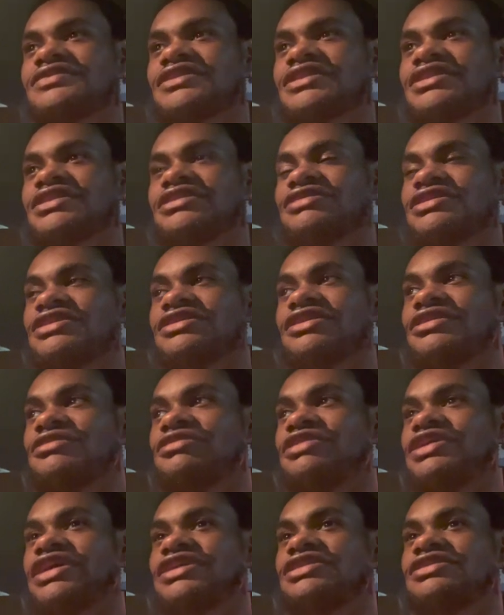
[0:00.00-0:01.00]
there was another
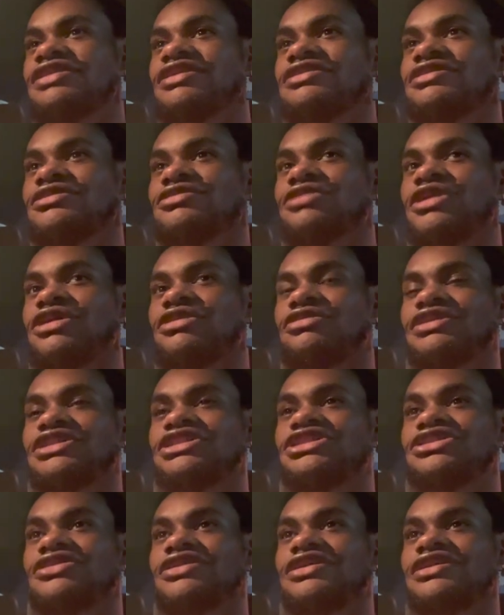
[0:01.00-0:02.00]
one I saw as a, a
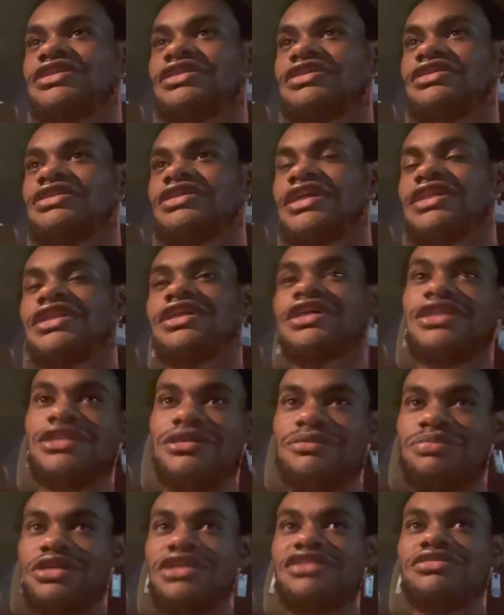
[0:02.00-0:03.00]
retread. And then
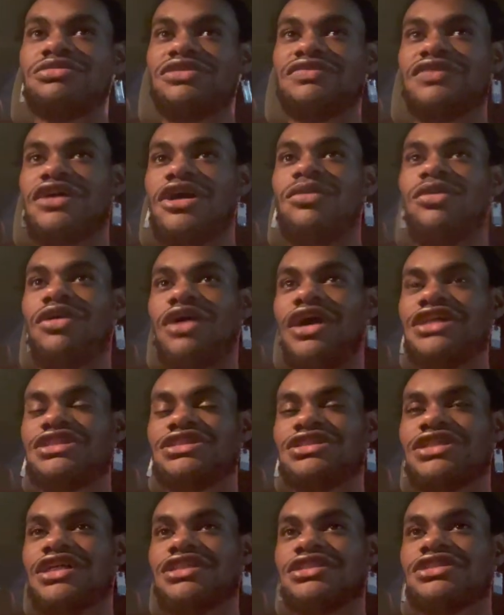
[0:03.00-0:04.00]
the previous movie I
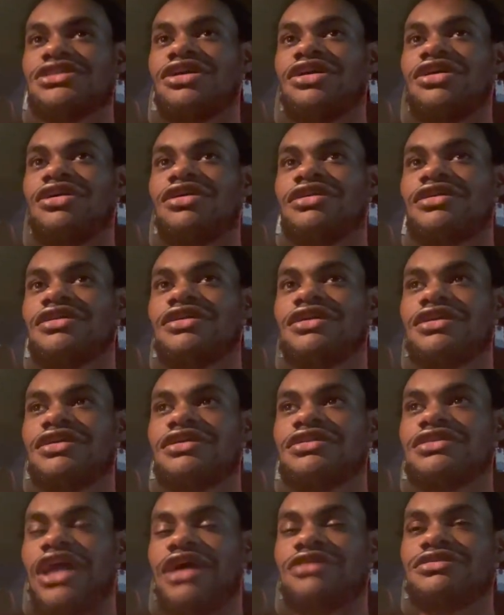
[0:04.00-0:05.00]
watched, I saw
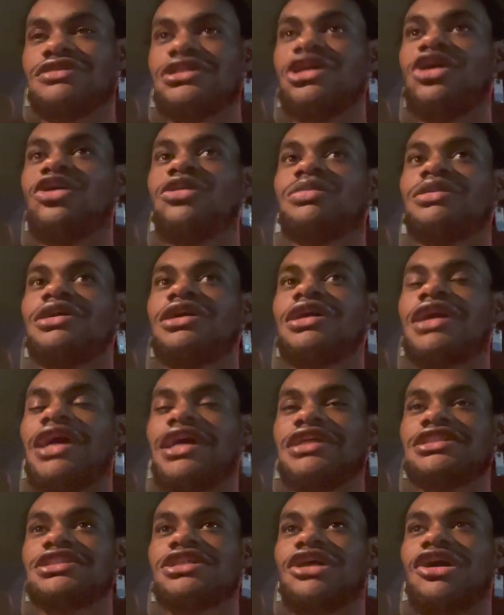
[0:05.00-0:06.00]
that was Nope.
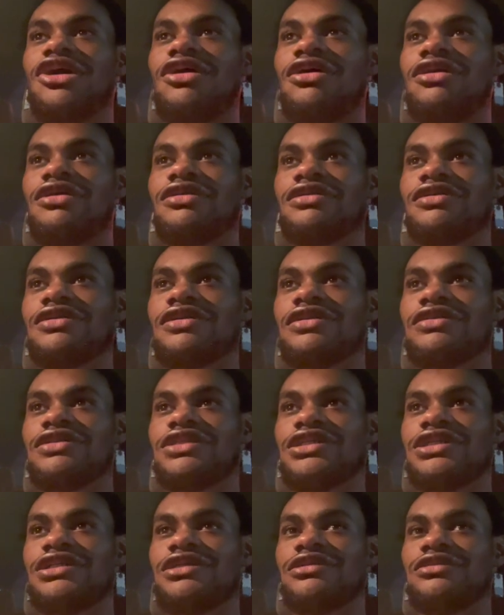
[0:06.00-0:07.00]
I saw
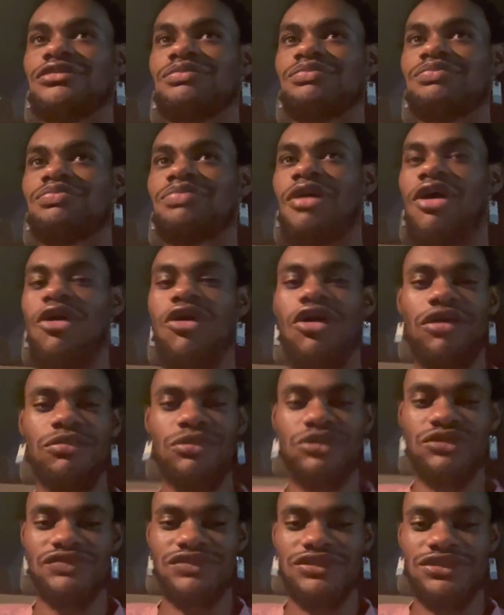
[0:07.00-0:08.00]
the Paw
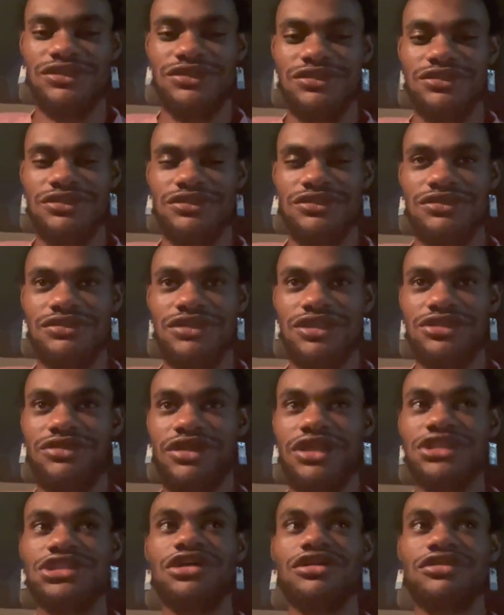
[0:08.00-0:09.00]
movie. I saw
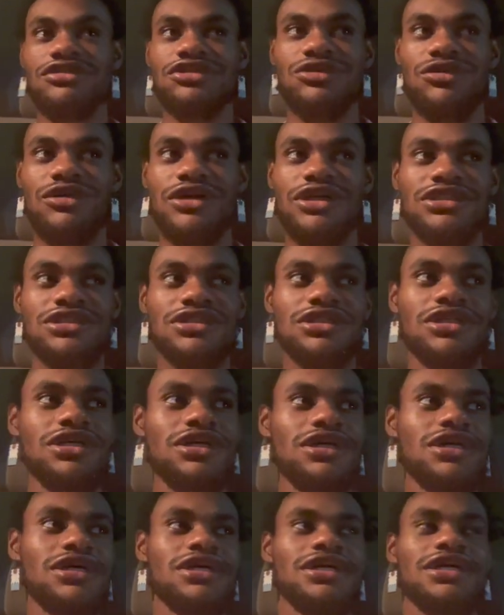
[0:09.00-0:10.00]
that trailer twice.
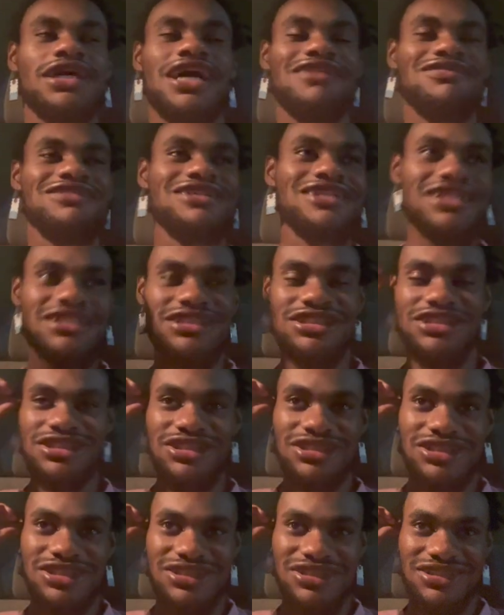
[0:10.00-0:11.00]
I mean, it's
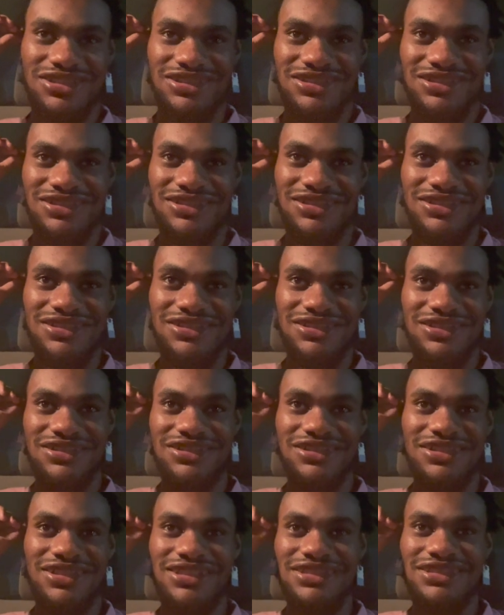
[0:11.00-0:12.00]
just
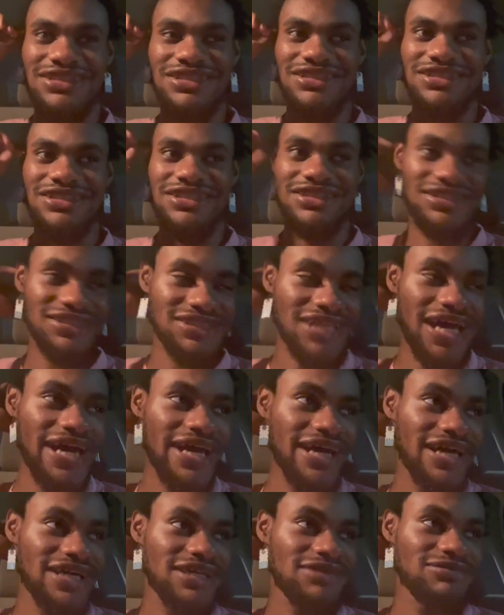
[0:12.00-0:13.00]
it's it's
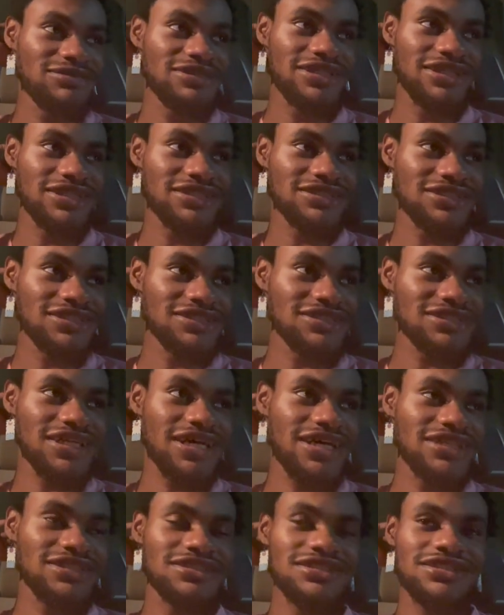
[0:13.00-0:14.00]
sad. I mean, it's, it's
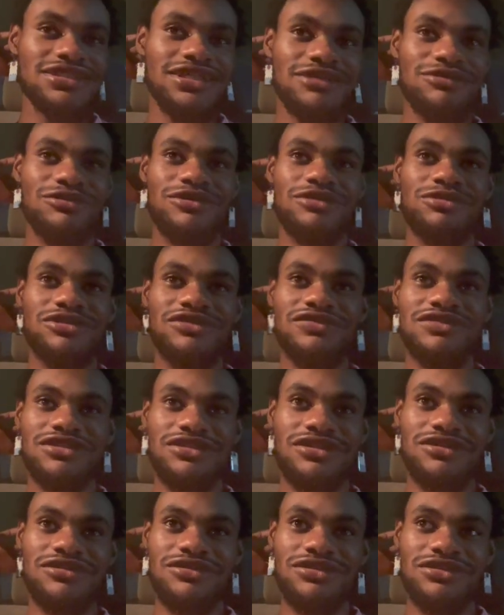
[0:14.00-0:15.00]
sad to see how, where movies are
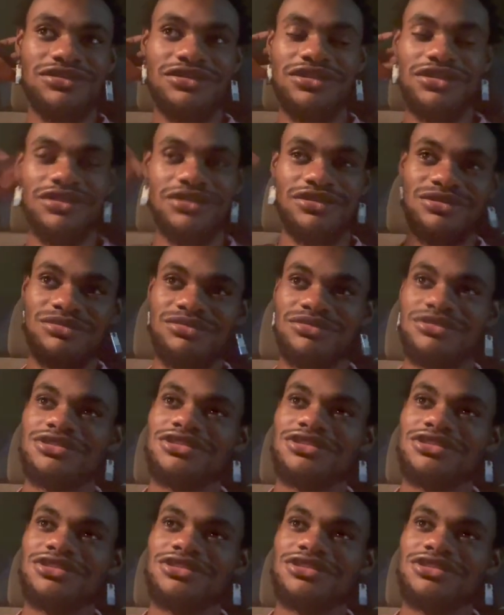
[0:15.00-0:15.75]
going. Um,